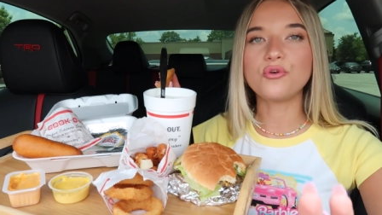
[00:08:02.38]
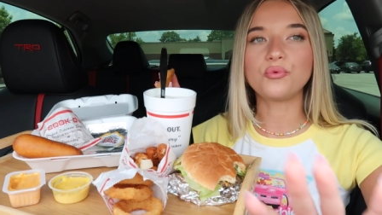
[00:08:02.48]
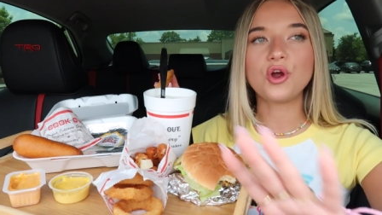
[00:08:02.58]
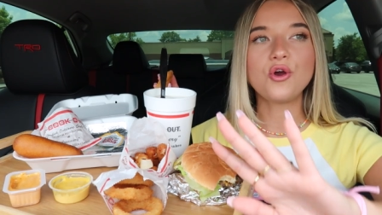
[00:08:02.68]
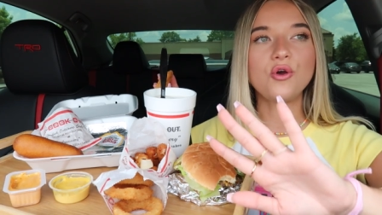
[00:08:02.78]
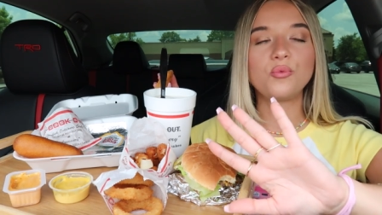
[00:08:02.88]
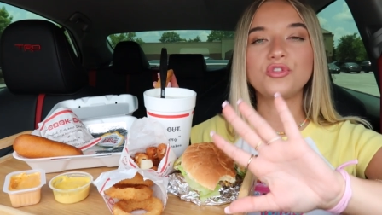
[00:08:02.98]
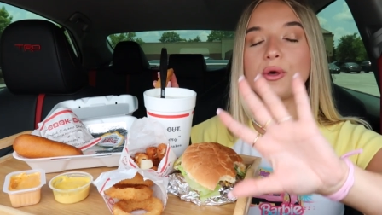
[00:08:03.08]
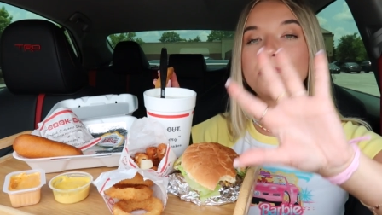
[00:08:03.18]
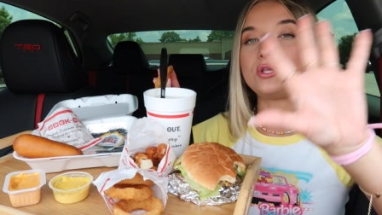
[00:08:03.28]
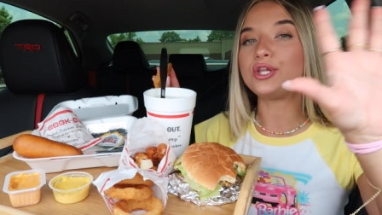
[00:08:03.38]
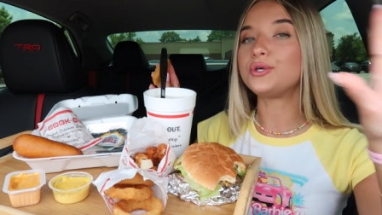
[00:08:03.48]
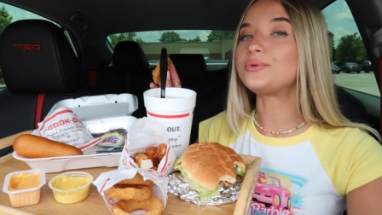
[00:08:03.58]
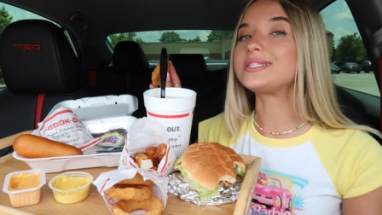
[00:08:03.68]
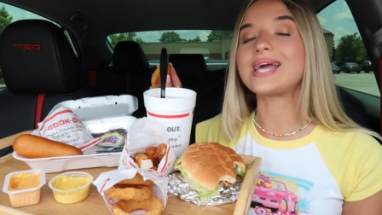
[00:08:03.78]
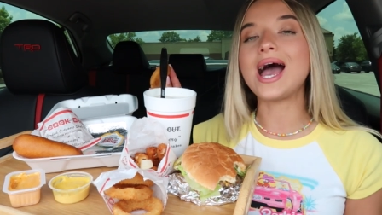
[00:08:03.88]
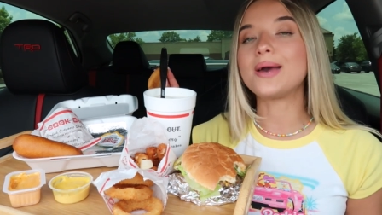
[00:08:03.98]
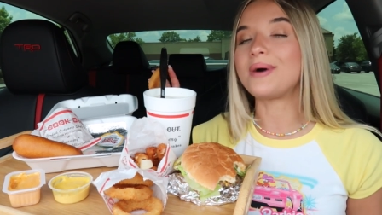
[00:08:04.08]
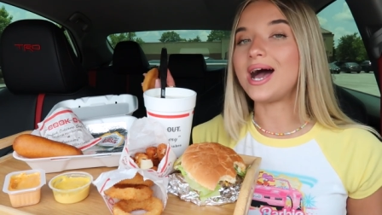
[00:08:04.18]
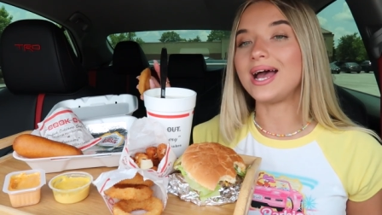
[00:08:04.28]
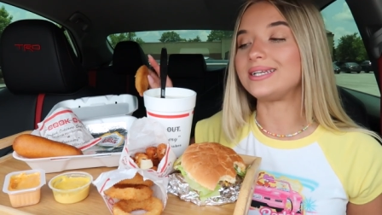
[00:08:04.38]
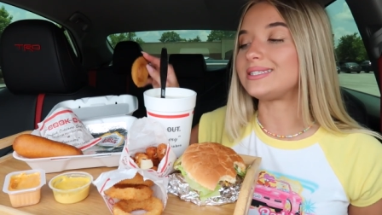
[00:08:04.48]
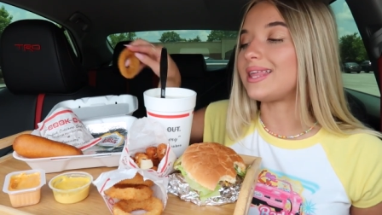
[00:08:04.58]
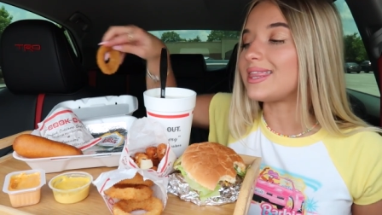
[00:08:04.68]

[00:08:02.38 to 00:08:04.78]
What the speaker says: the road with a blue sky behind it.